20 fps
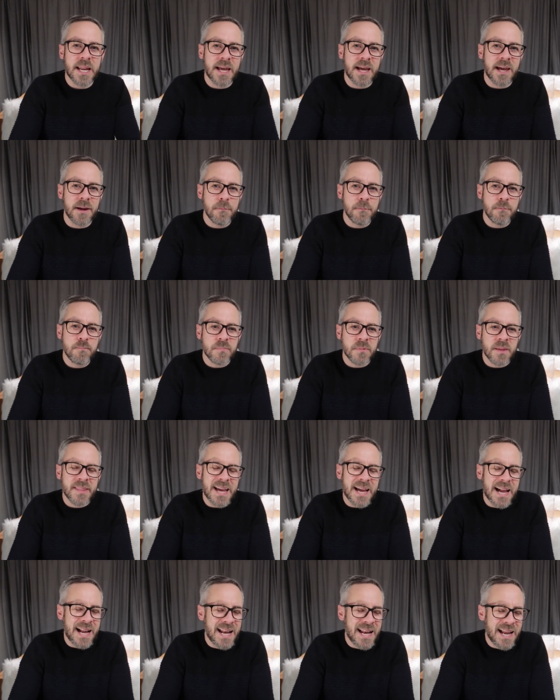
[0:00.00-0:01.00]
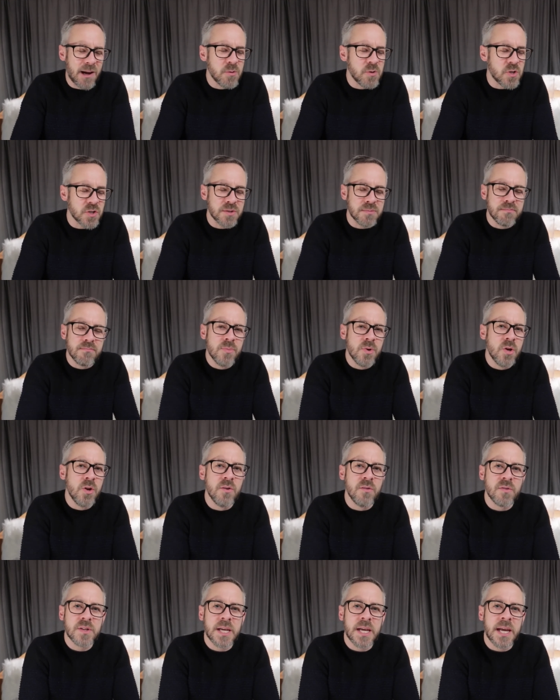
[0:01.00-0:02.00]
that cloud just
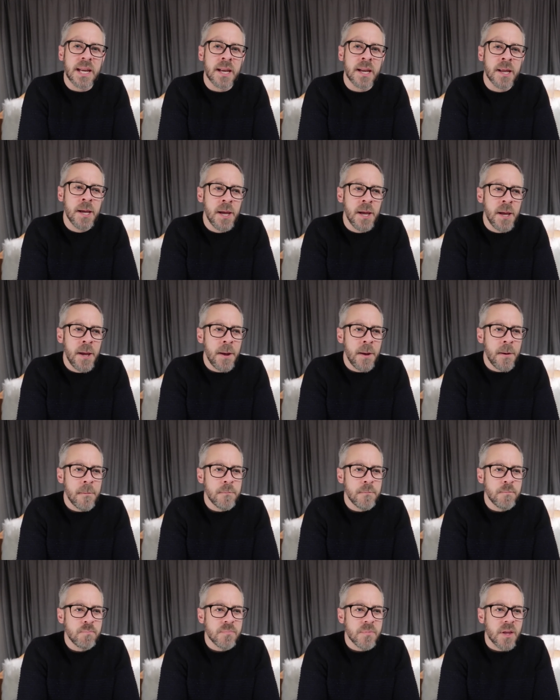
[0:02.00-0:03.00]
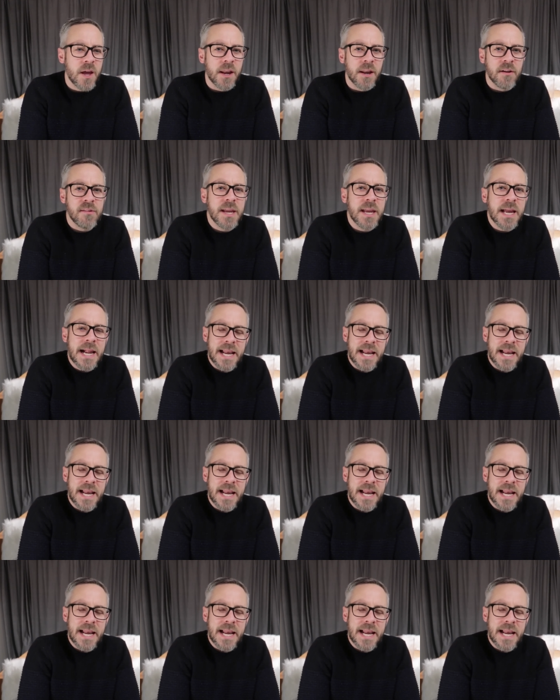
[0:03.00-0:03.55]
moved in. And I think